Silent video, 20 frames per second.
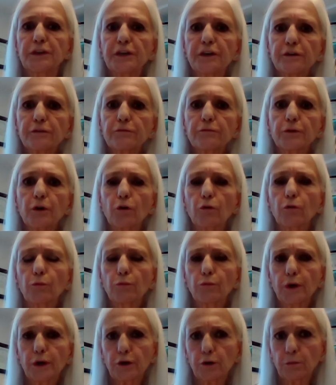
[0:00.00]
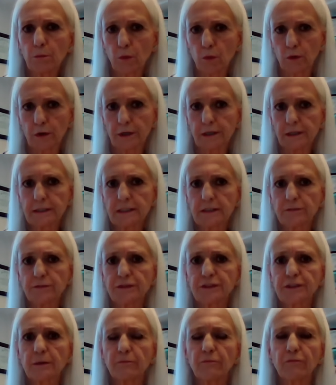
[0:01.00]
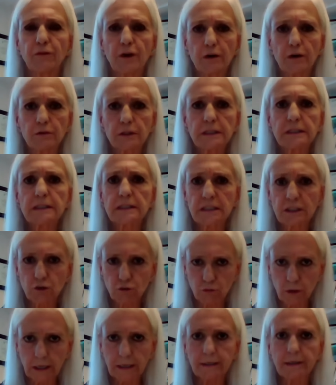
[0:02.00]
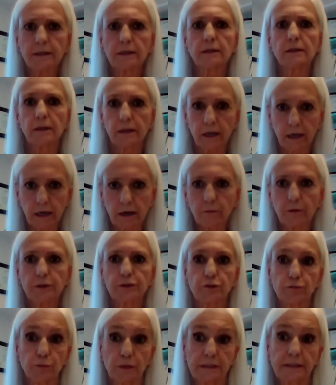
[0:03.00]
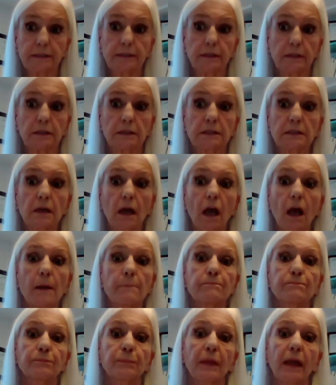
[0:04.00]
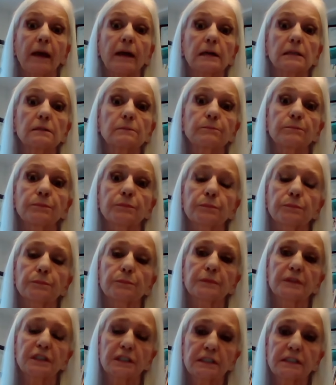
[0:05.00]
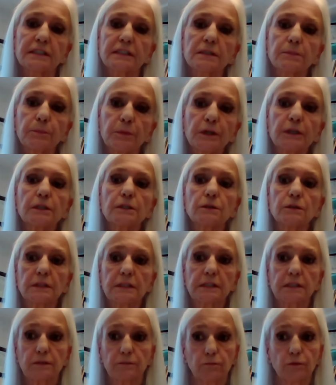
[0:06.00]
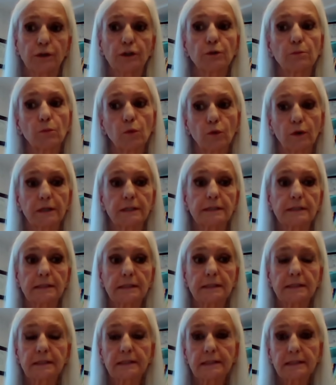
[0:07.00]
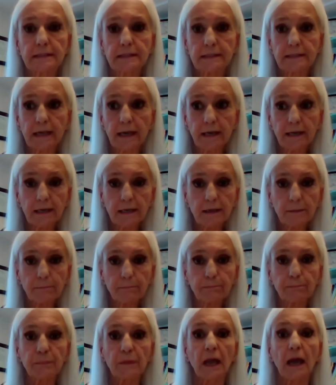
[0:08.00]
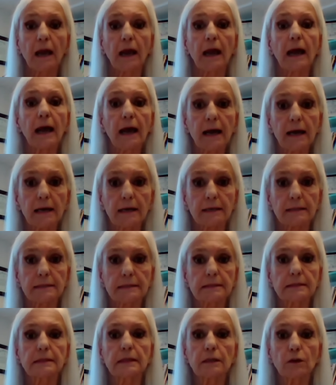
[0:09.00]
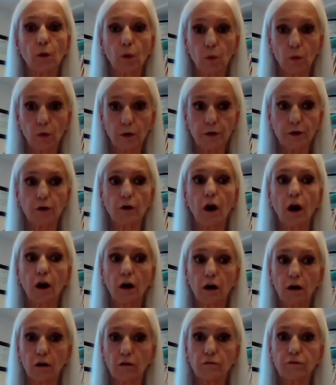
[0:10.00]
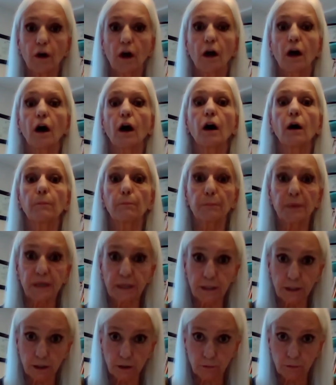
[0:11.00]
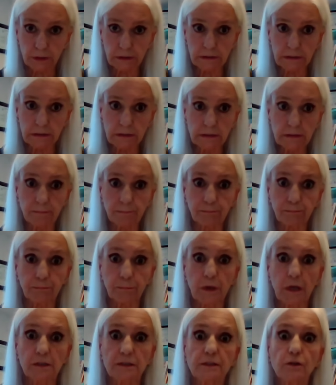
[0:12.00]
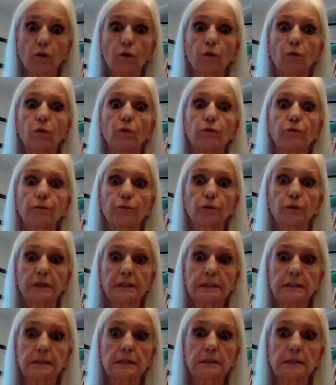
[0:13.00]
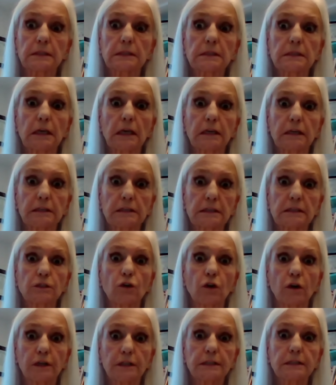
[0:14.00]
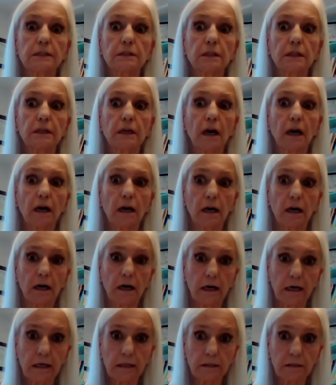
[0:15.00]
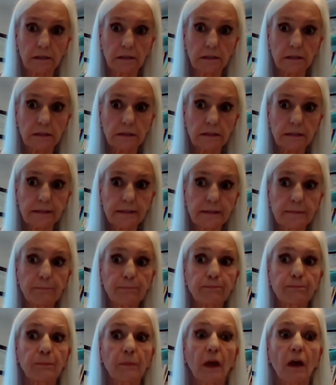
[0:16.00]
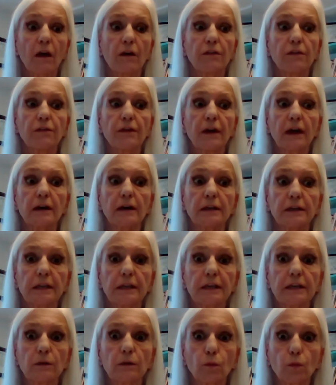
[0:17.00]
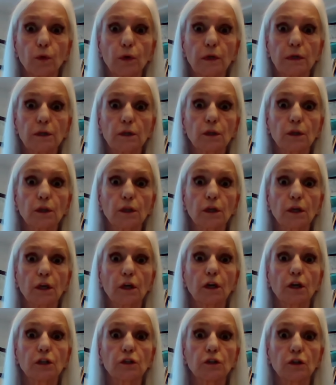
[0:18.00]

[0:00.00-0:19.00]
give rigor mortis some very striking characteristics. And the disappearance of rigor mortis is the same as the order of appearance. So, for instance, it starts in the eyelids, then it will